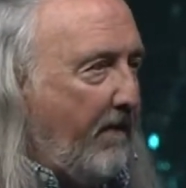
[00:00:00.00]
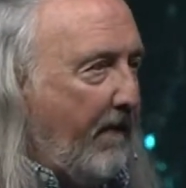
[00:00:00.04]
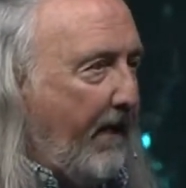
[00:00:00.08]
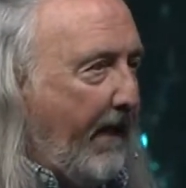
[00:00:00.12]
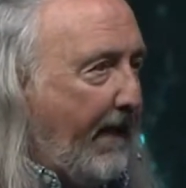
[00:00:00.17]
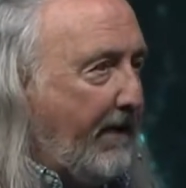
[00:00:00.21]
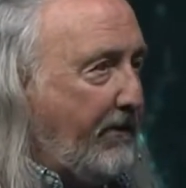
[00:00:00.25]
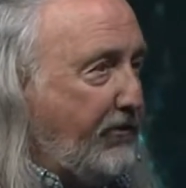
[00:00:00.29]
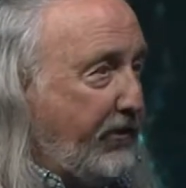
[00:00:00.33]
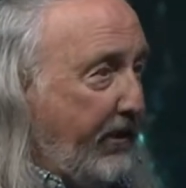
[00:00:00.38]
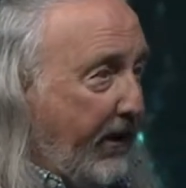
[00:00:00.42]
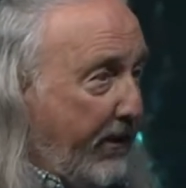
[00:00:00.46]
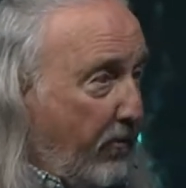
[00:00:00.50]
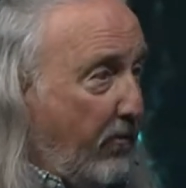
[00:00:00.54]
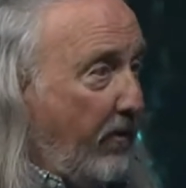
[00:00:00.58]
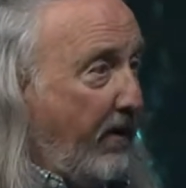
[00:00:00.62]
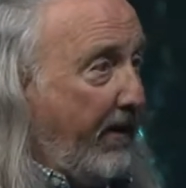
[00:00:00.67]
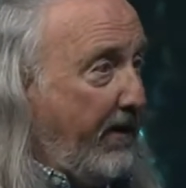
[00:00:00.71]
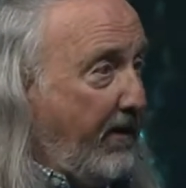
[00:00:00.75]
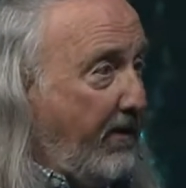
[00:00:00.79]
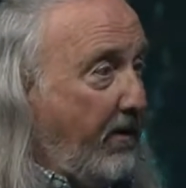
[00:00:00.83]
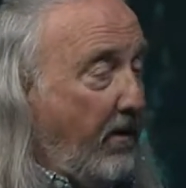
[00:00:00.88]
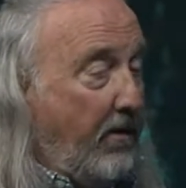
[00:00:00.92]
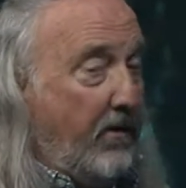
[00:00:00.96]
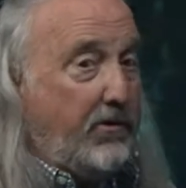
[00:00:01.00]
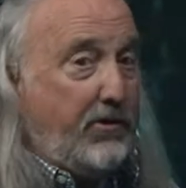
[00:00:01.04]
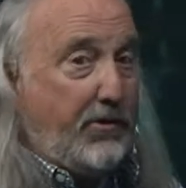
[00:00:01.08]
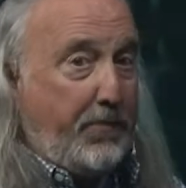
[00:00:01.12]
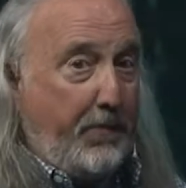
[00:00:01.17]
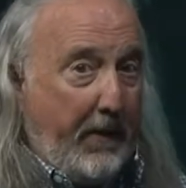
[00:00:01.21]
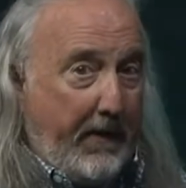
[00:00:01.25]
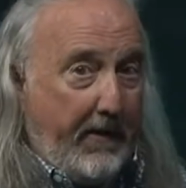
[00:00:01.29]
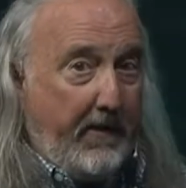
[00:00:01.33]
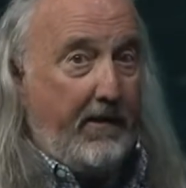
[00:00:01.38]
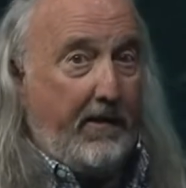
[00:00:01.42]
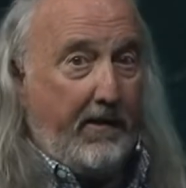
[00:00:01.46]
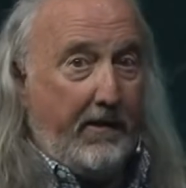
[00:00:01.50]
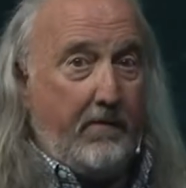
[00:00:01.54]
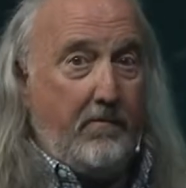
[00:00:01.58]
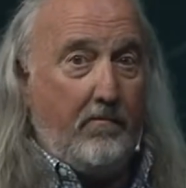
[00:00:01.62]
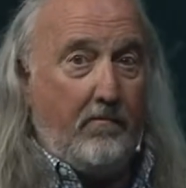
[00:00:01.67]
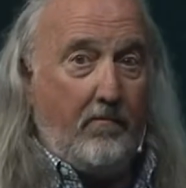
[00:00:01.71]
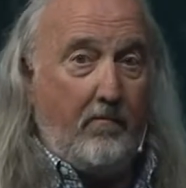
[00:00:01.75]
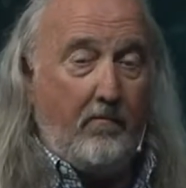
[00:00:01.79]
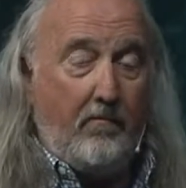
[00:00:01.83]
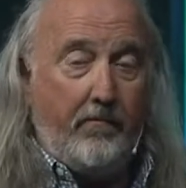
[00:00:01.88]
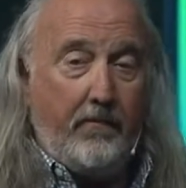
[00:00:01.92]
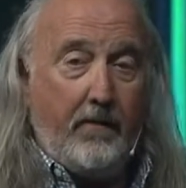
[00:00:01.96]
And generally speaking,
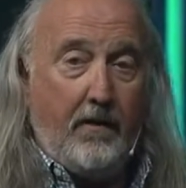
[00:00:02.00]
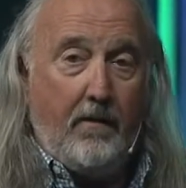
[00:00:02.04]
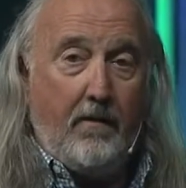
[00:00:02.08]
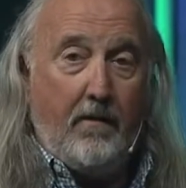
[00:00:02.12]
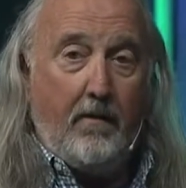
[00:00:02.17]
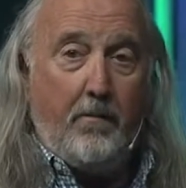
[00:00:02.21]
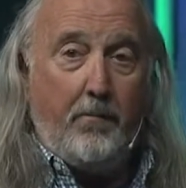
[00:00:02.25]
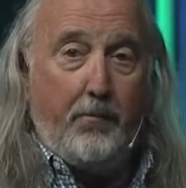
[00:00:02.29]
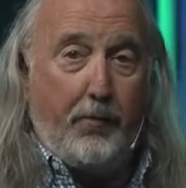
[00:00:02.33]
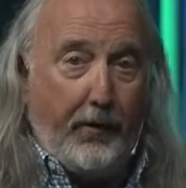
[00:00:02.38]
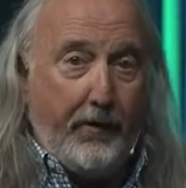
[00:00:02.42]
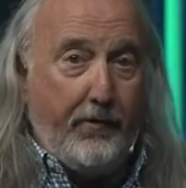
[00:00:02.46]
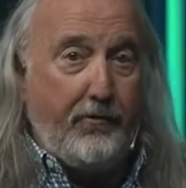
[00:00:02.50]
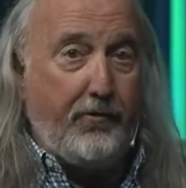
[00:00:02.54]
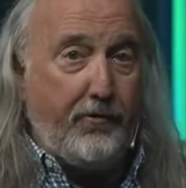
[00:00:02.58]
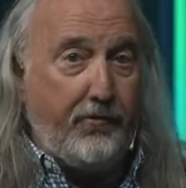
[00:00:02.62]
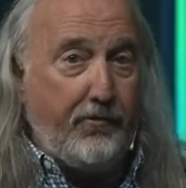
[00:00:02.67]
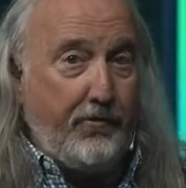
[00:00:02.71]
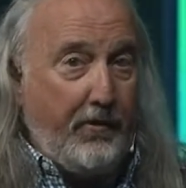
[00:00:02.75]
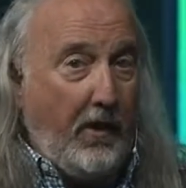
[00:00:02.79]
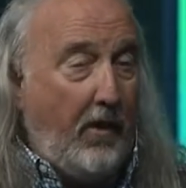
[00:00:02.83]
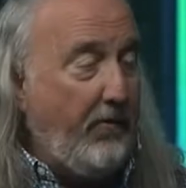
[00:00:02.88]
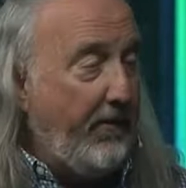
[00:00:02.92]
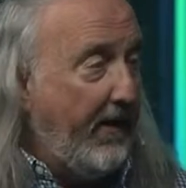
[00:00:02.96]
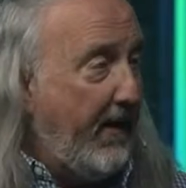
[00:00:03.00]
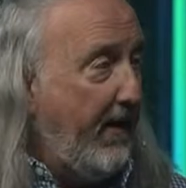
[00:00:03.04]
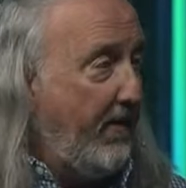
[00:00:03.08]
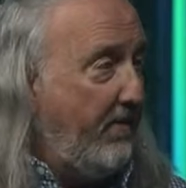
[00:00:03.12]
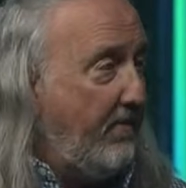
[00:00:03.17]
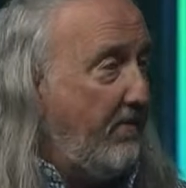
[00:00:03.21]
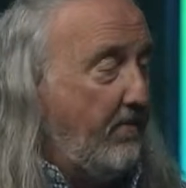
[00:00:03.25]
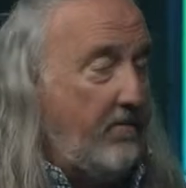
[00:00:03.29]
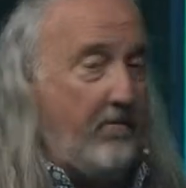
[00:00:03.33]
preachers know that.